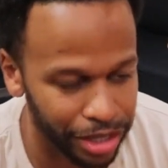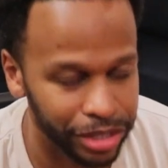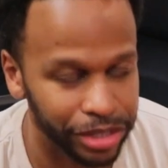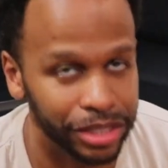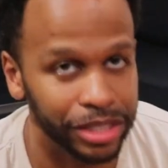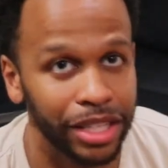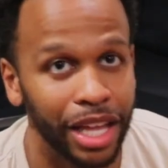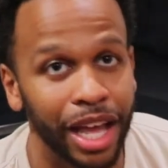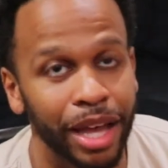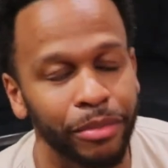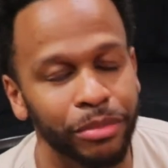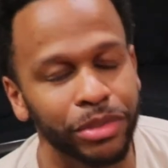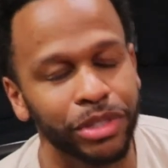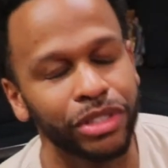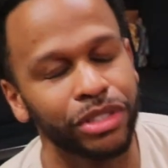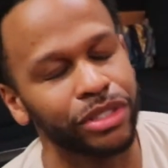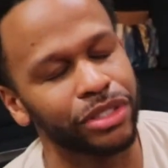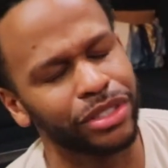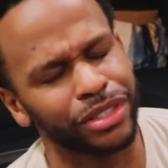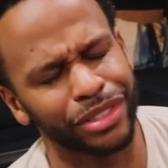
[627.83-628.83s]
Let Stop. I'm about
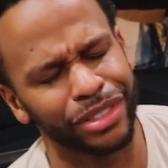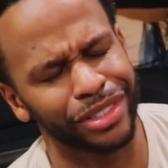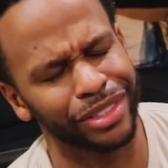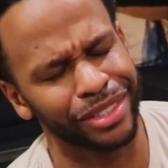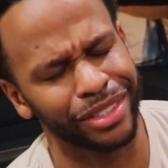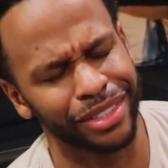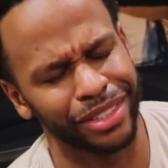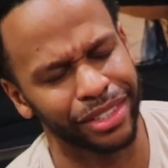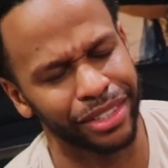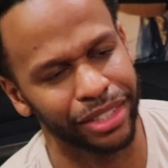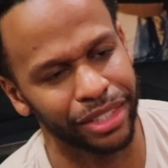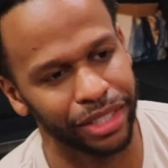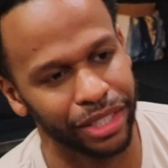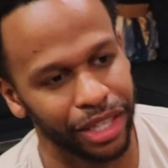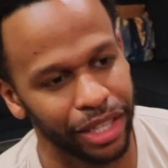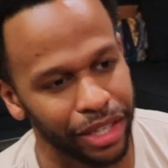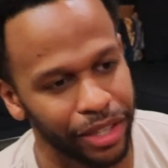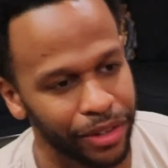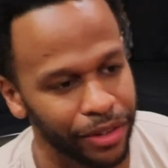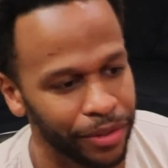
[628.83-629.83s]
to close up the
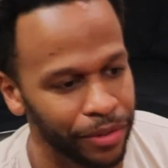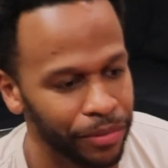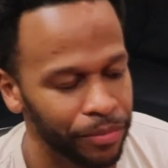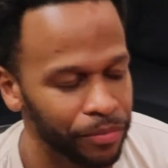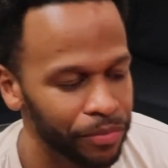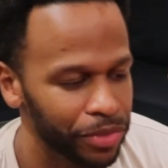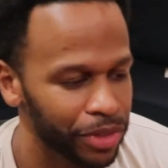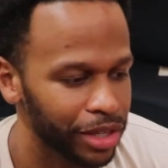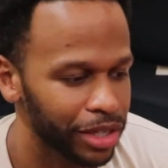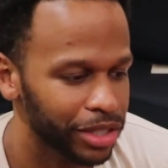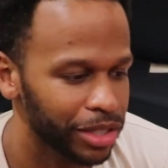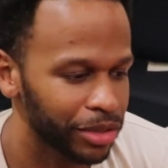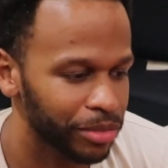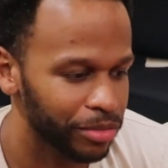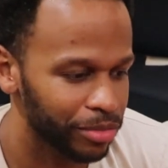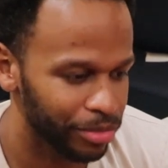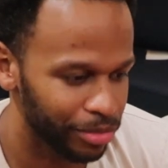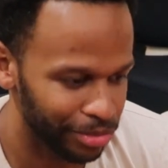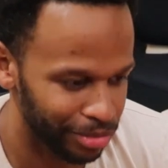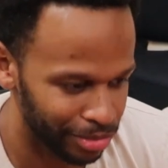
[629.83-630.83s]
shop, man.
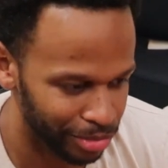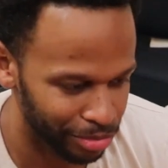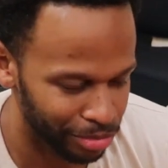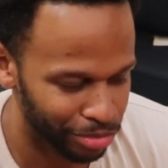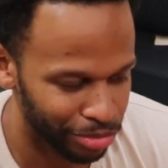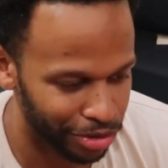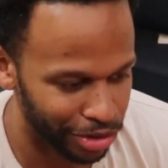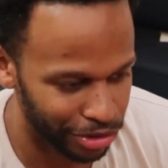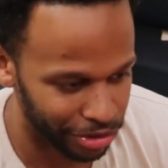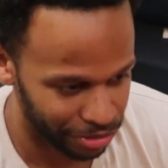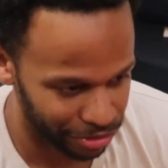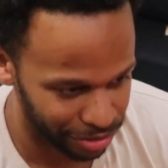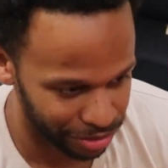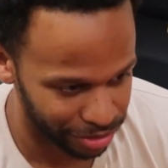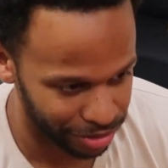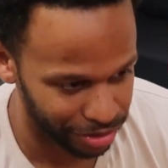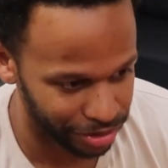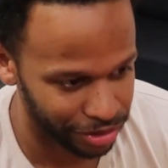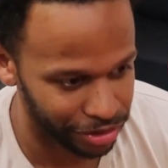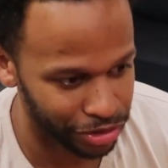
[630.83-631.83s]
Yep, bro.
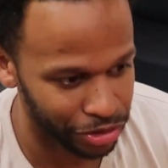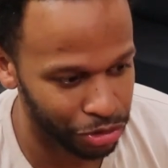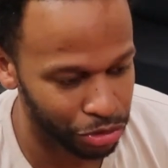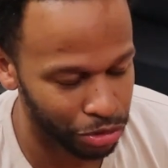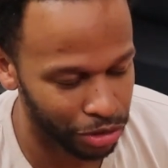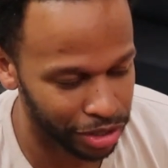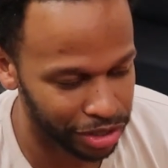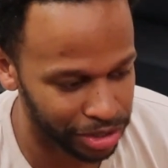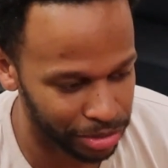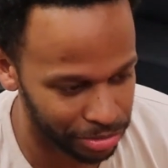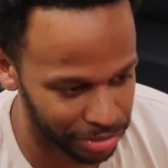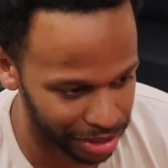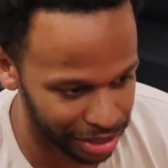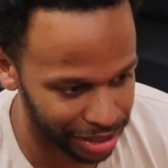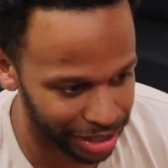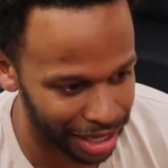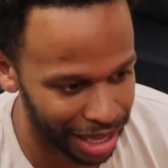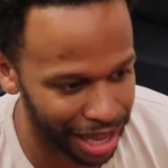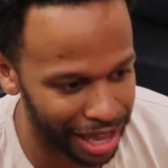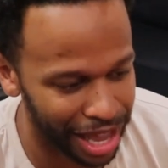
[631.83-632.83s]
Trust
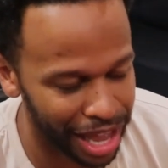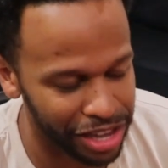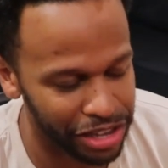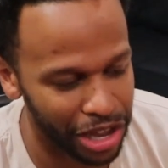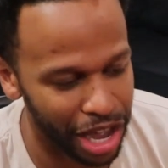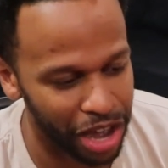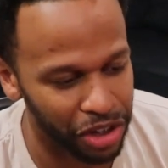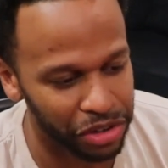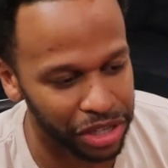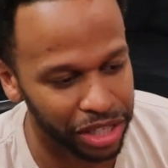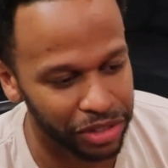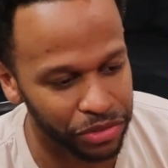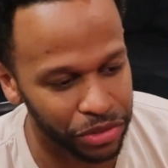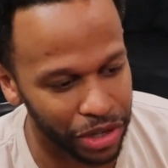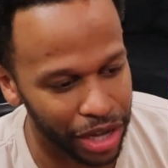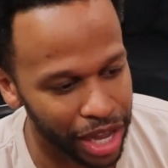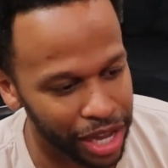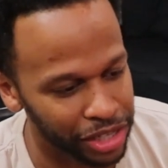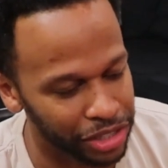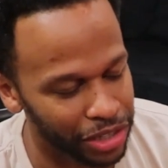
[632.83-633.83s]
me. I, yeah, I'll give
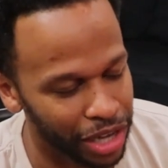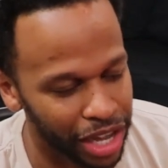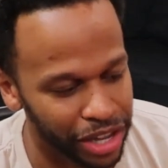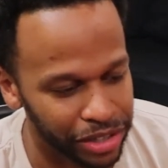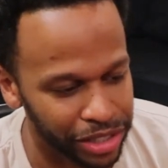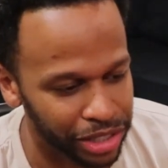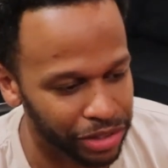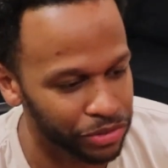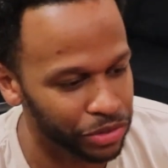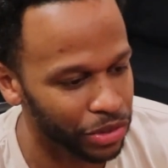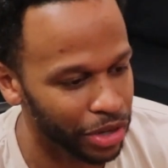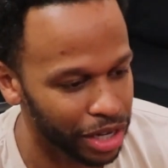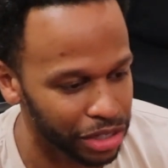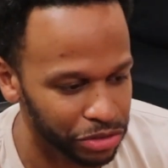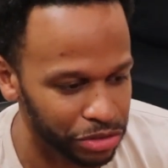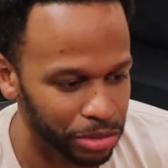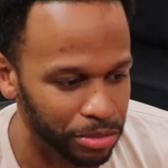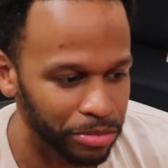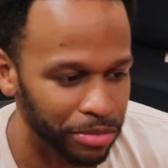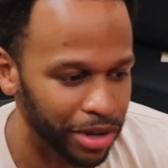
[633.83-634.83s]
you an extra. I'll give you
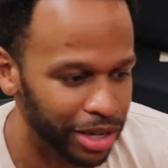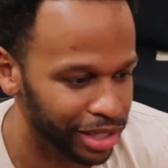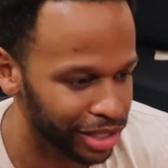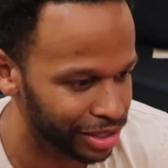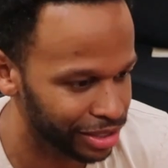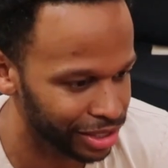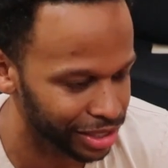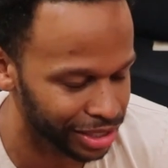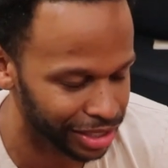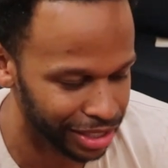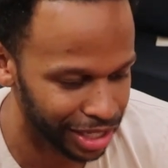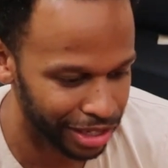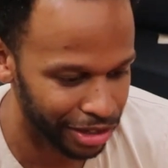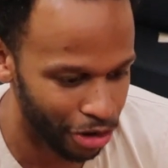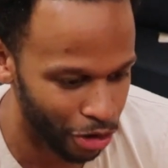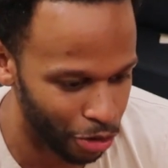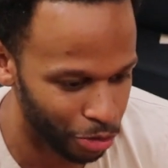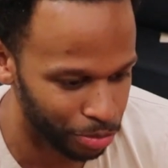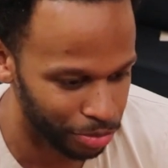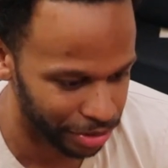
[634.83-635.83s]
extra money. Just
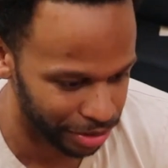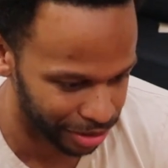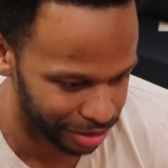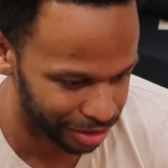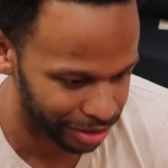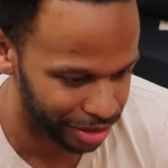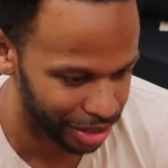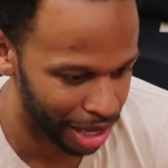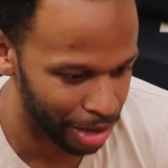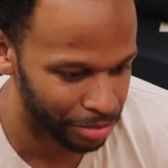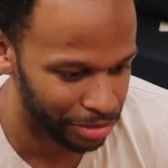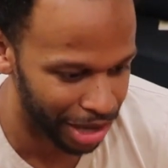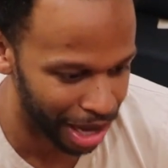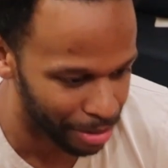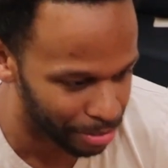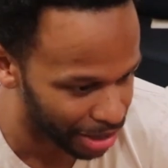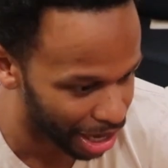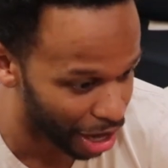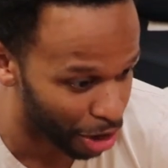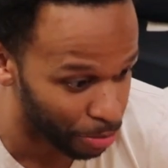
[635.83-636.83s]
stay open. I'm.
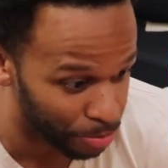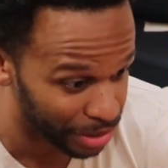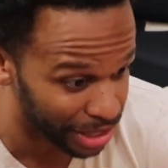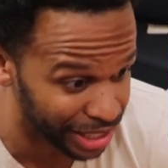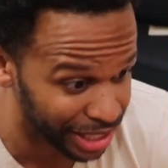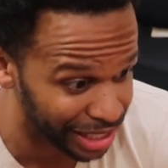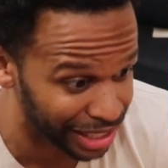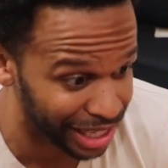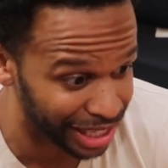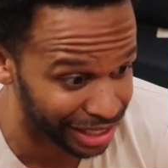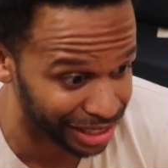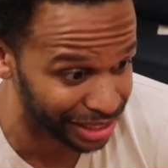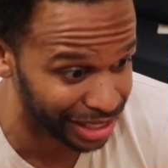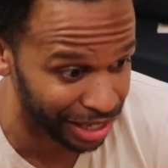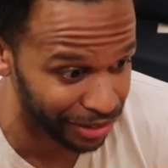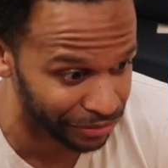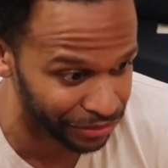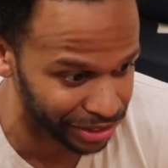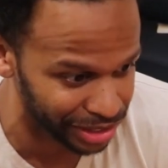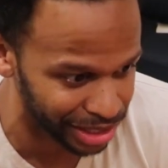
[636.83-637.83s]
I'm. I'll be there in like
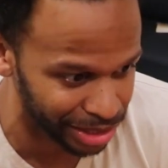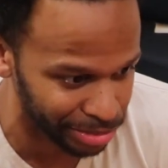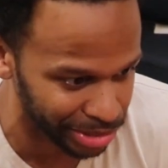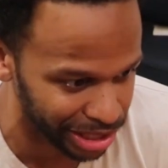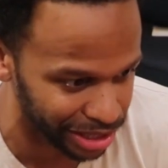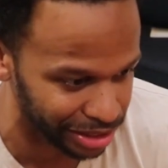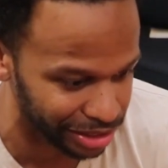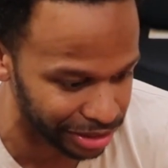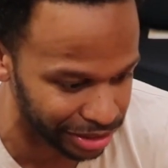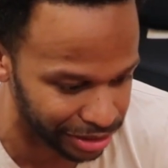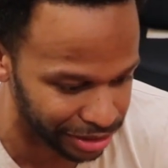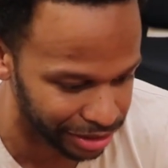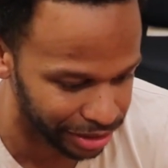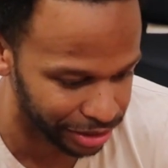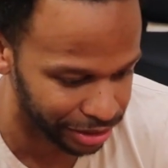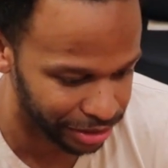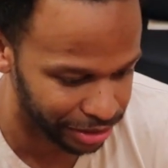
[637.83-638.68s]
ten, fifteen minutes.